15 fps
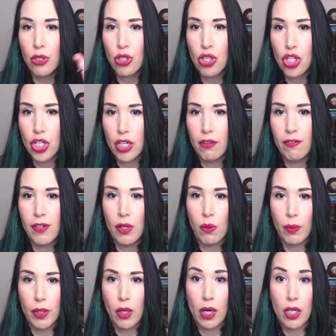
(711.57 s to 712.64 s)
shift in
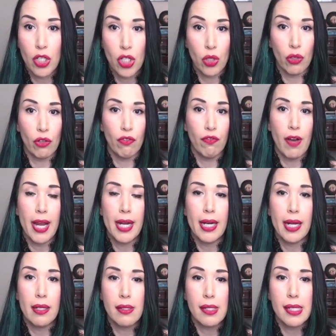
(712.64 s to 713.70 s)
regards to your
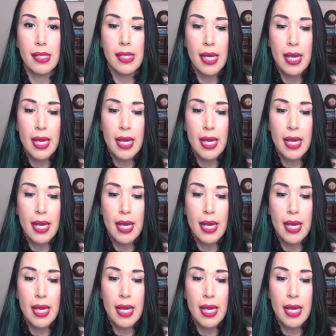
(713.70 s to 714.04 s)
finances